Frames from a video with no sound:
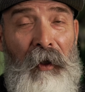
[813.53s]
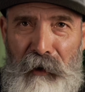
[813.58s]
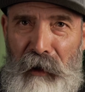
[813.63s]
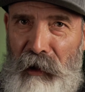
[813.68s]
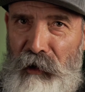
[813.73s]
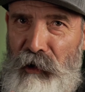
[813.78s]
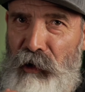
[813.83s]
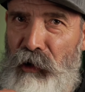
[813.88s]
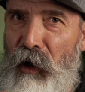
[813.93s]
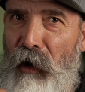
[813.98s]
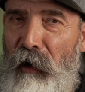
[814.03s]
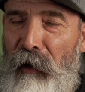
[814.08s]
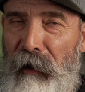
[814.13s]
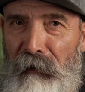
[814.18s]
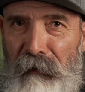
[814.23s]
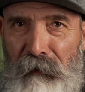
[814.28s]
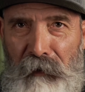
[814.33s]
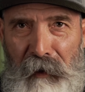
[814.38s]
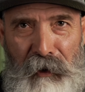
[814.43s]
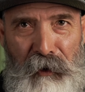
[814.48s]
You can
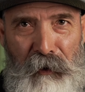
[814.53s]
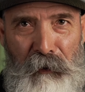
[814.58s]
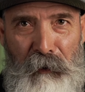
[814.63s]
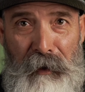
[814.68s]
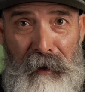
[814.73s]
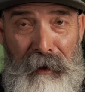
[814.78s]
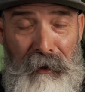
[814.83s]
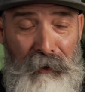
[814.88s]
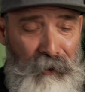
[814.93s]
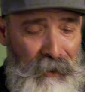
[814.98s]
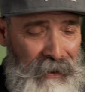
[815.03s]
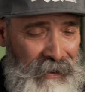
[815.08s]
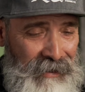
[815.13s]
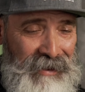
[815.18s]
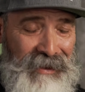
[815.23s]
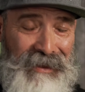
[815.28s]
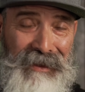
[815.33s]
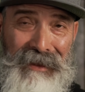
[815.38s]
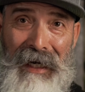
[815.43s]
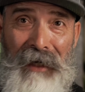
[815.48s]
target fish with it. You can
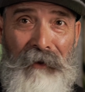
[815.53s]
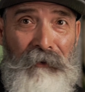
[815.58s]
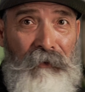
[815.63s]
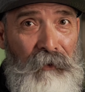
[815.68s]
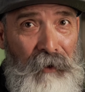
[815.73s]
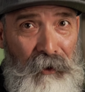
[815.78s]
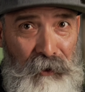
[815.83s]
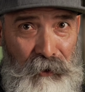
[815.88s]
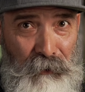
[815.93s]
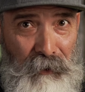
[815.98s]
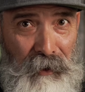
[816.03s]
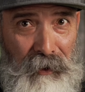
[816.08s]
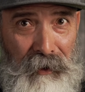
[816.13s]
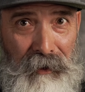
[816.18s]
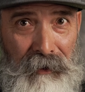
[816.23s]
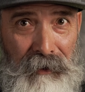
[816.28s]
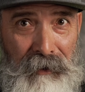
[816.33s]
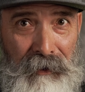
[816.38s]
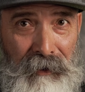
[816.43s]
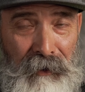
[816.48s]
sight fish with
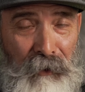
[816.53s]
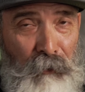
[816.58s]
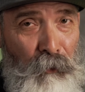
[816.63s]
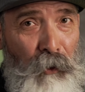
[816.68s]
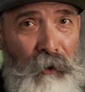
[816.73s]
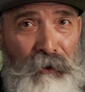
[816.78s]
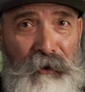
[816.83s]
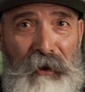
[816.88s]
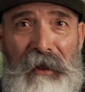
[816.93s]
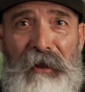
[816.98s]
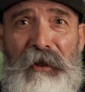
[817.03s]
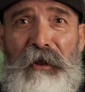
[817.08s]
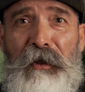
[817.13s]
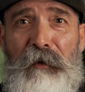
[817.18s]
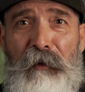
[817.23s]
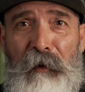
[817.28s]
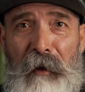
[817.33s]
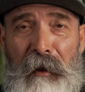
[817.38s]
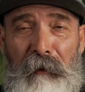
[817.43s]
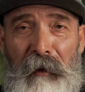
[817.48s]
it. Works
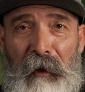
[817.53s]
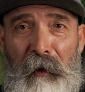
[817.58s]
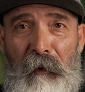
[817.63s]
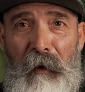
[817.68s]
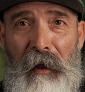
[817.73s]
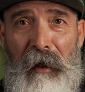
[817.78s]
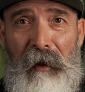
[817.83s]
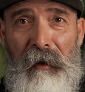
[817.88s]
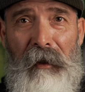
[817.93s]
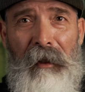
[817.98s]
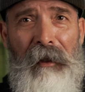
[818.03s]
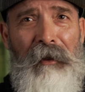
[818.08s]
extremely well.